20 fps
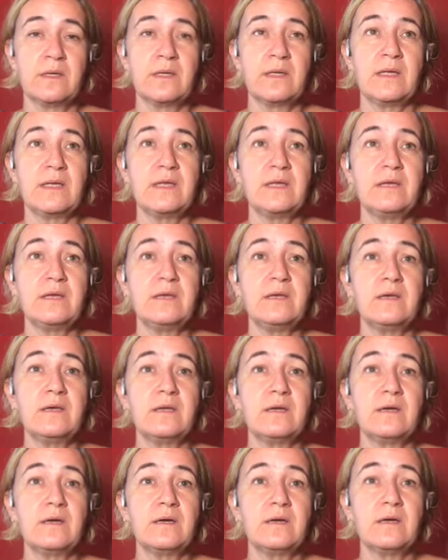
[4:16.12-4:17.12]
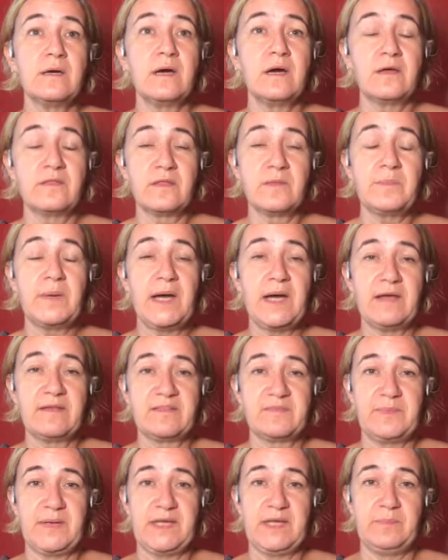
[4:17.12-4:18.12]
In other
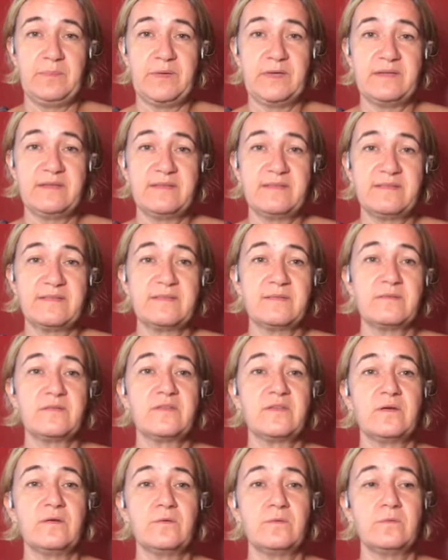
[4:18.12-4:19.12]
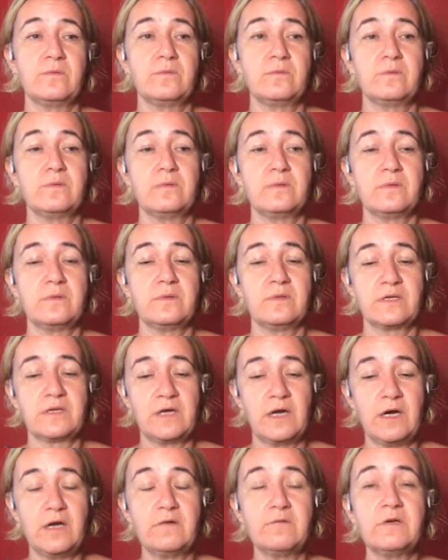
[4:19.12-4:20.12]
past papers, so the
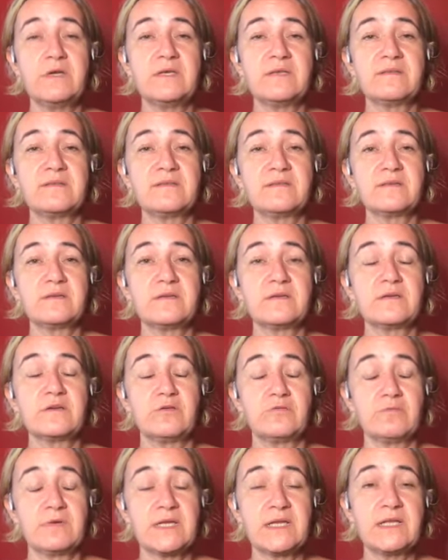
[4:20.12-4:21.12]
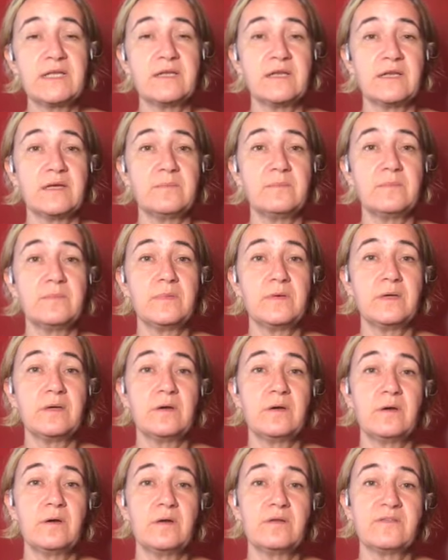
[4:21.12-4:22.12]
current curriculum
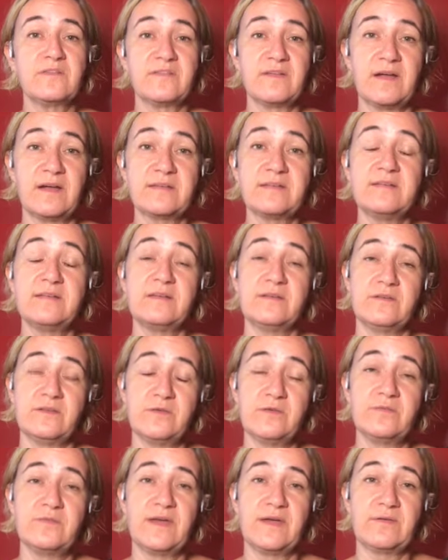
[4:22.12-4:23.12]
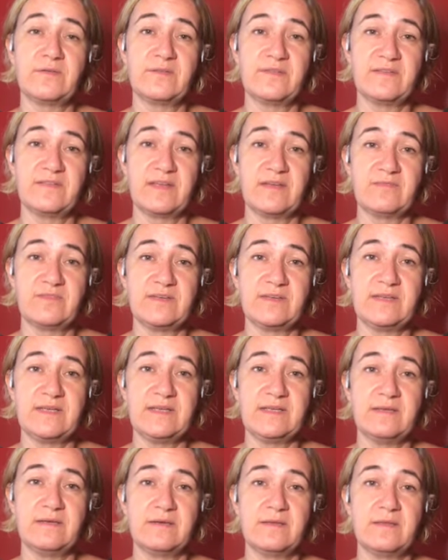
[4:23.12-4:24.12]
started in
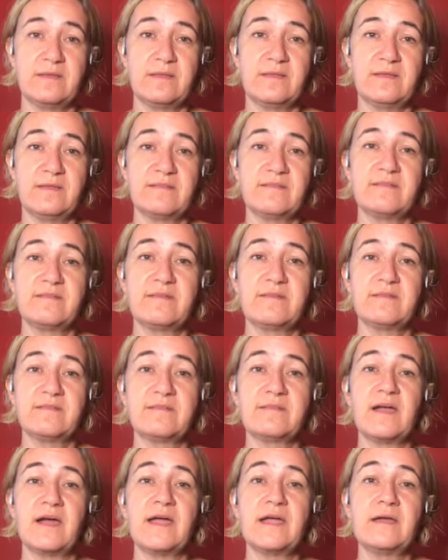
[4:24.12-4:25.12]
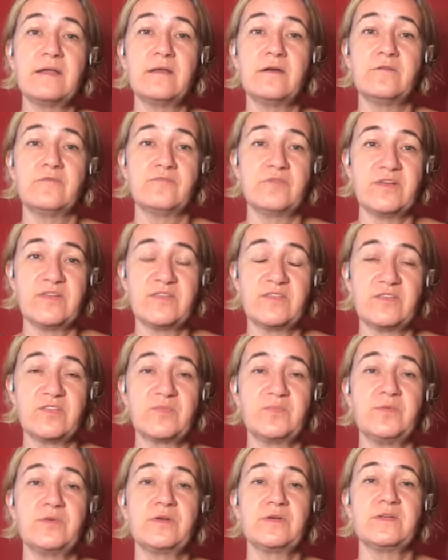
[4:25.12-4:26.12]
2017, and this style of resource
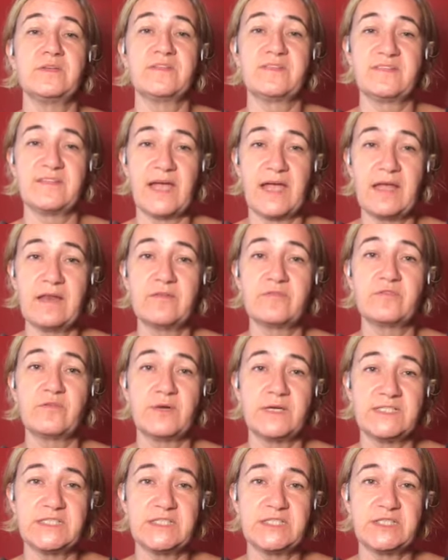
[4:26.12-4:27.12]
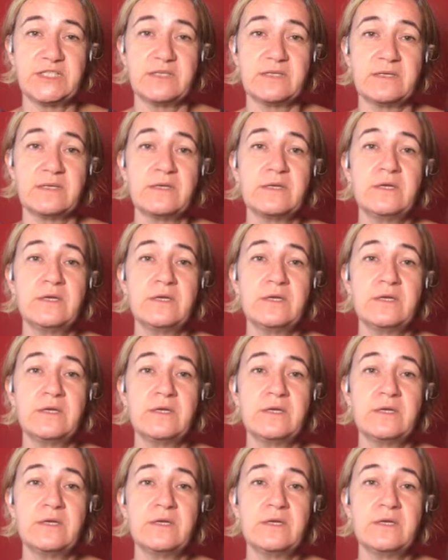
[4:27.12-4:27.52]
booklet, style of question,